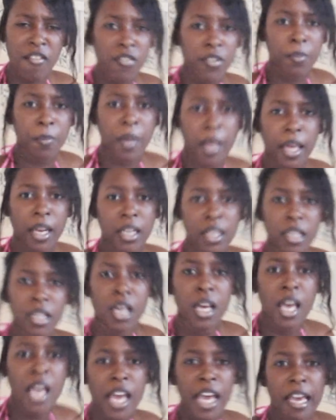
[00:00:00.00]
everybody.
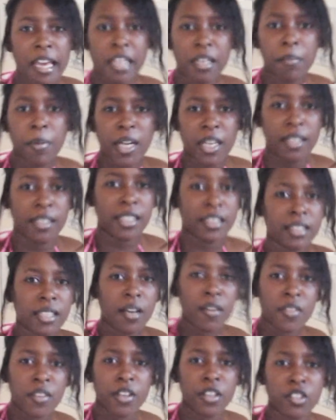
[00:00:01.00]
Anybody that's
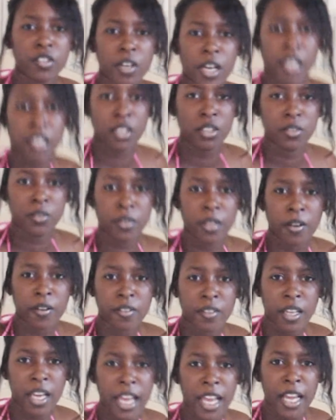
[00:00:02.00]
out there trying to do their
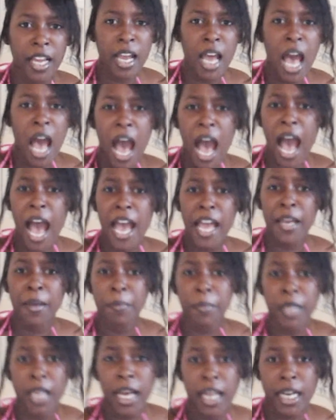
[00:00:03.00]
hold thing. On, hold on,
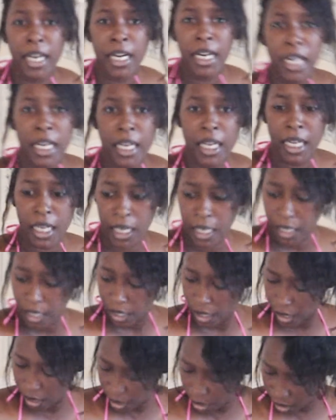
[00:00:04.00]
Punk, sit down in the
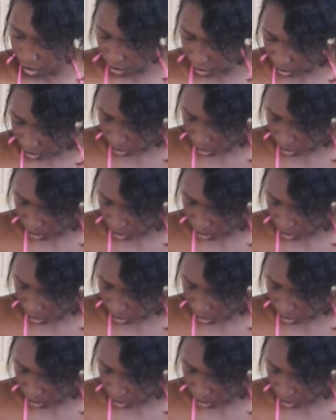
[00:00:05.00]
tub. I just